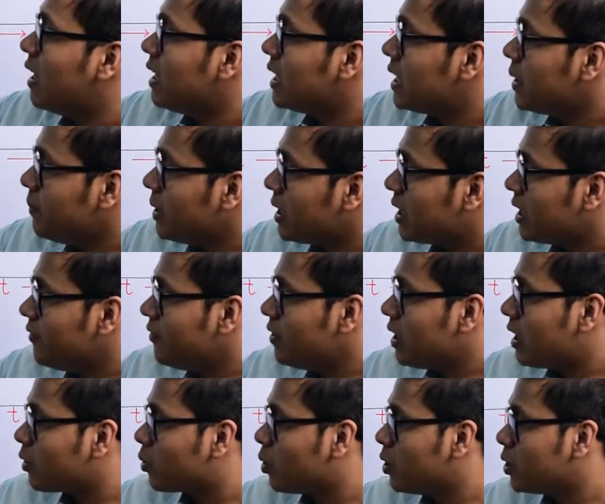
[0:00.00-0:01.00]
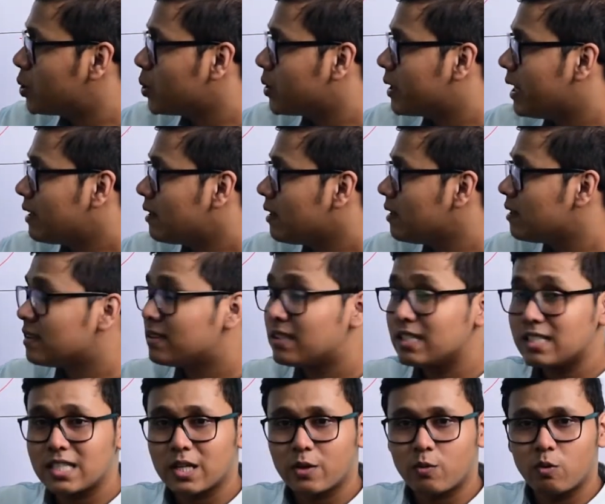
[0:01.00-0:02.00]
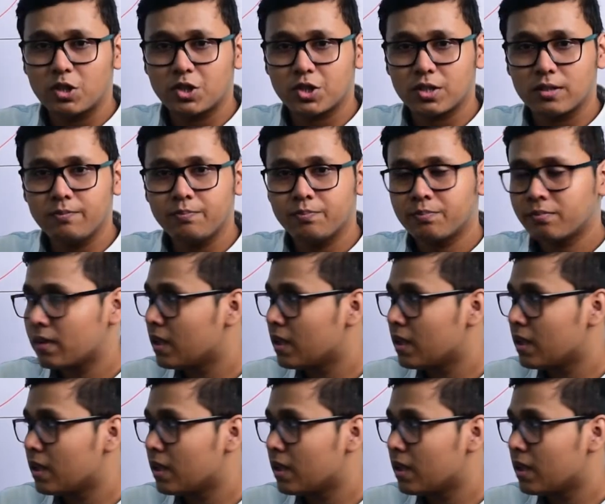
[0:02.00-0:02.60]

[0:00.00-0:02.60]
ultimately we are going to get this equation,